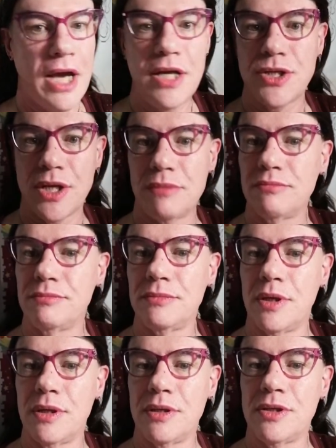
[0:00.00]
Asia,
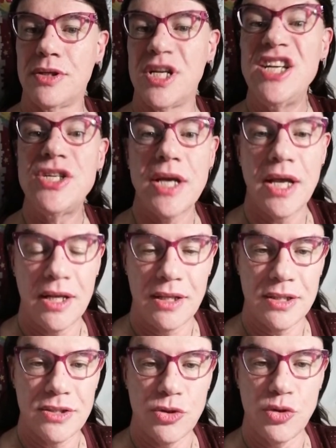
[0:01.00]
teaching
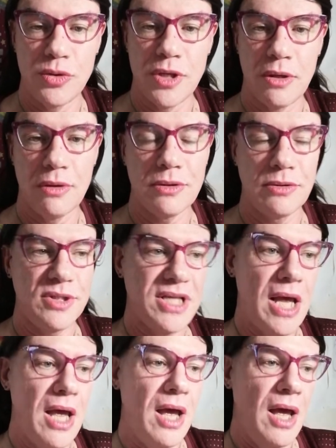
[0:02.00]
English to the locals.